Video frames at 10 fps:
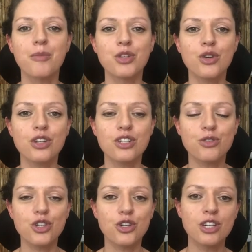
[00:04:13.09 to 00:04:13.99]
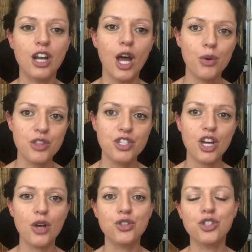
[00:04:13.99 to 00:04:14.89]
You can lower the
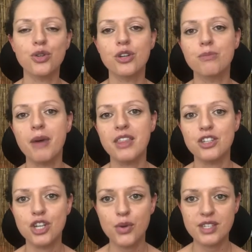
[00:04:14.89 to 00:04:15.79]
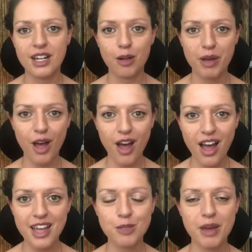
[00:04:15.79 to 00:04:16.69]
dose, you can make the dose a little bit
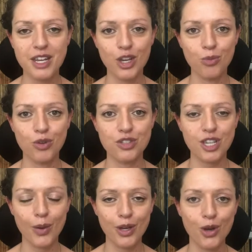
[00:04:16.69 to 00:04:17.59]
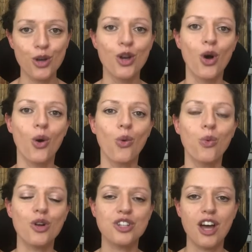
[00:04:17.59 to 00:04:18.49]
higher depending on what's going on or
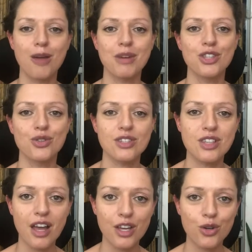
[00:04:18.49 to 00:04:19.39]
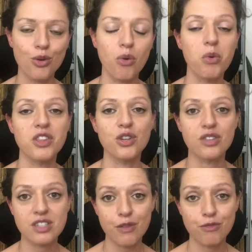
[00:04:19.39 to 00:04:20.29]
what time in your cycle or whether you're
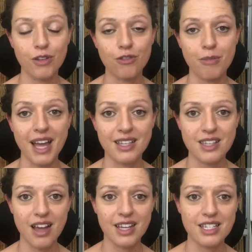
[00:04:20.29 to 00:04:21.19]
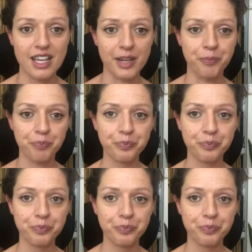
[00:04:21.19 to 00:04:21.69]
suffering from anxiety.